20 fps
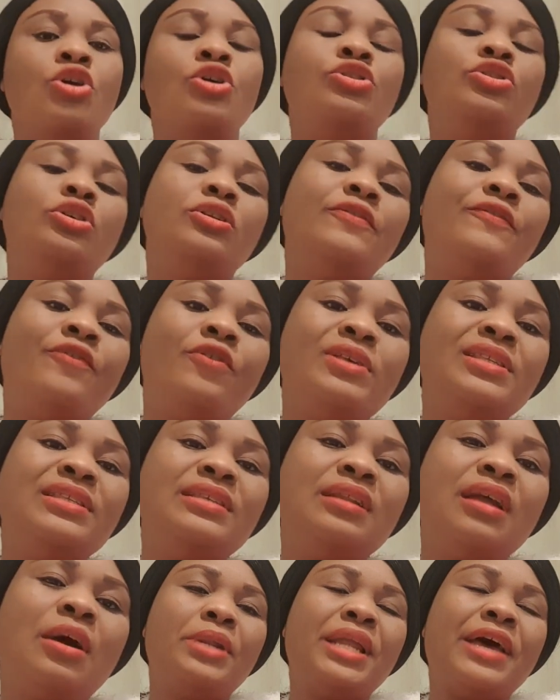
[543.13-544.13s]
so the first
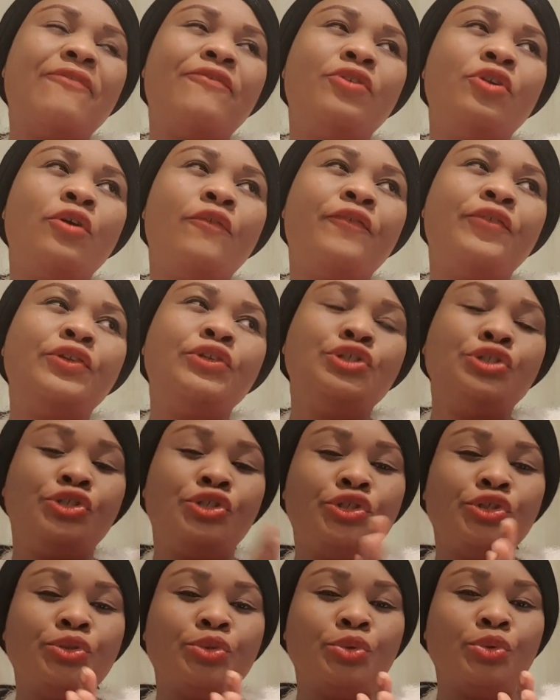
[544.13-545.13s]
thing have loved to
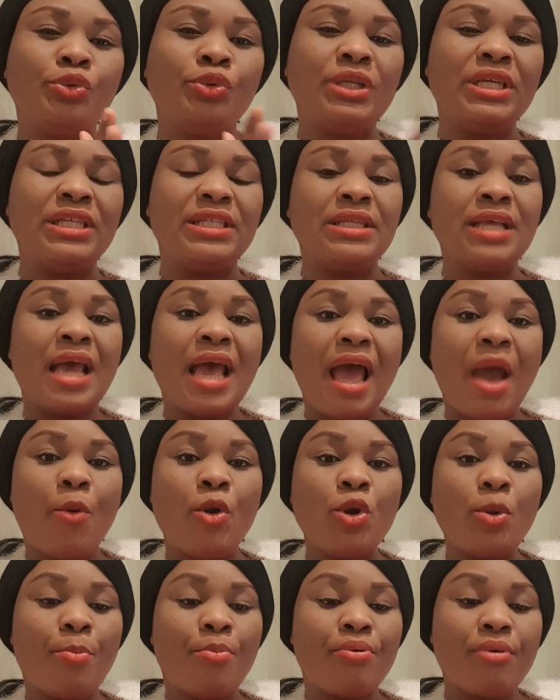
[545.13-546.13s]
do is I
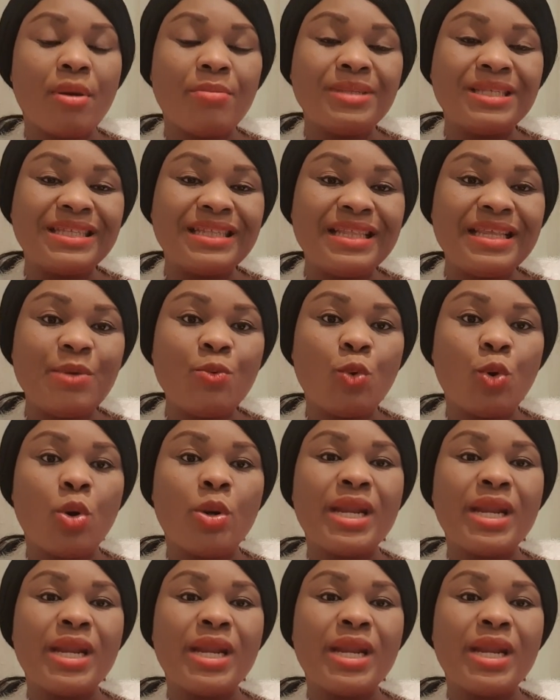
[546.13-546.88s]
want to promptly